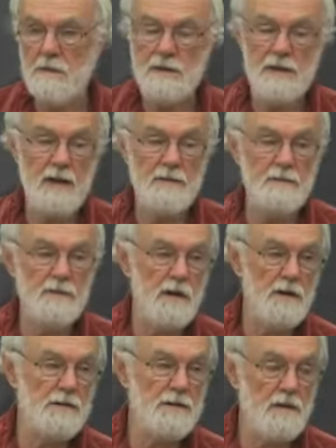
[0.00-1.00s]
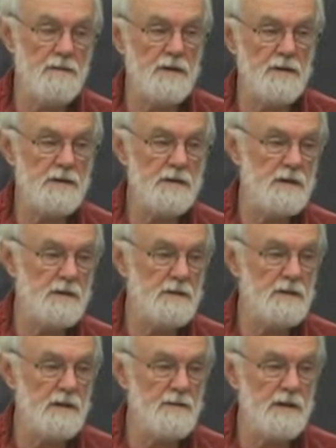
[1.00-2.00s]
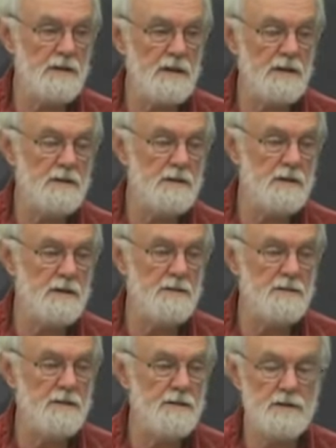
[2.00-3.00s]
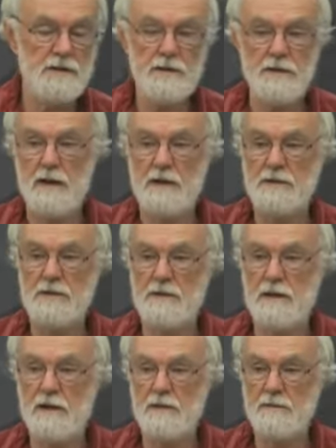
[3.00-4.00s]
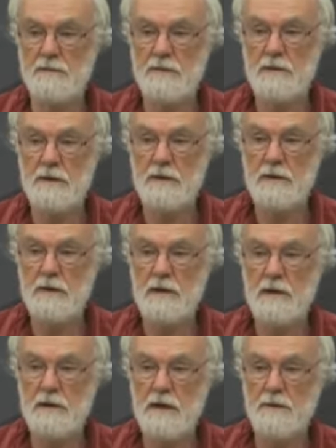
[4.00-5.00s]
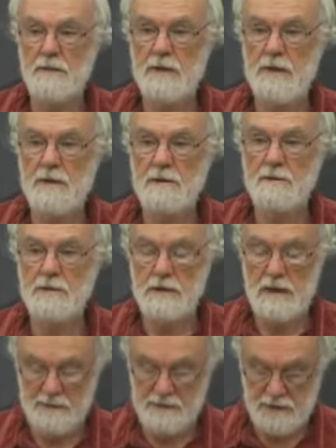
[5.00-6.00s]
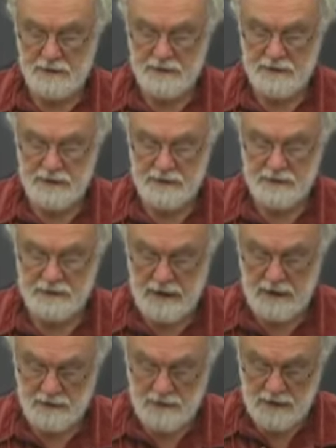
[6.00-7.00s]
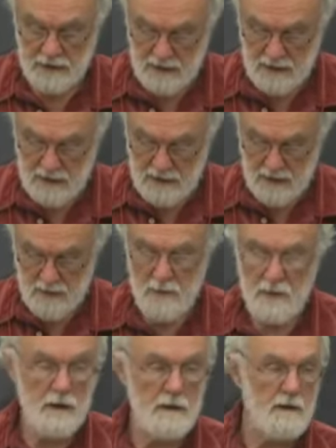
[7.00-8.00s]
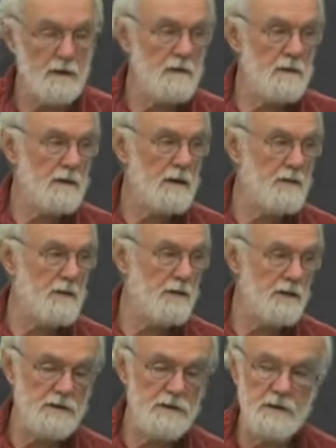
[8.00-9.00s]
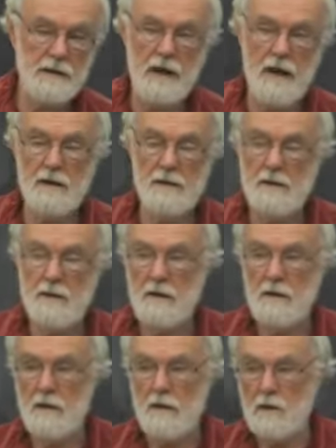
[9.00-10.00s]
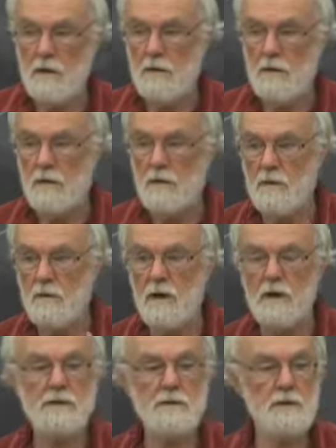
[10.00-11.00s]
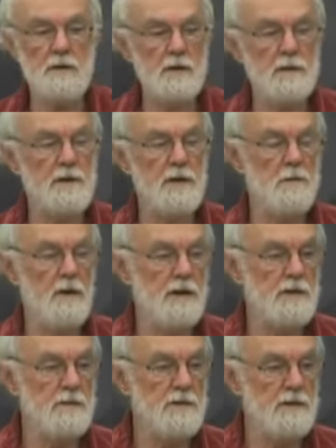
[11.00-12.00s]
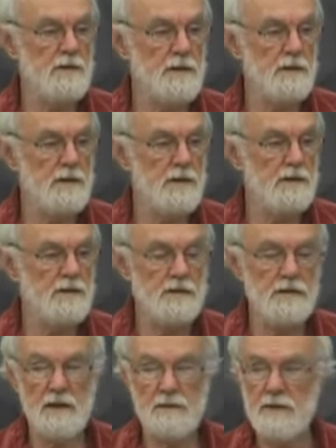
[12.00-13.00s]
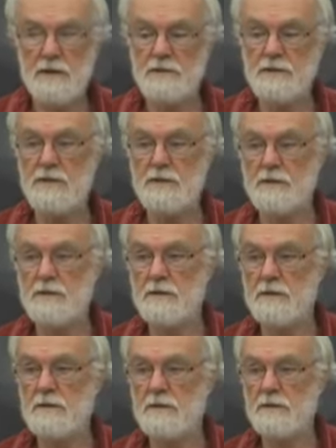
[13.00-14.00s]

but the ebb and flow is obviously very sensitive to the circulation time, and becomes absolutely critical. Now, we're going to come across this again. What is one of the big ways in which circulation time gets reduced?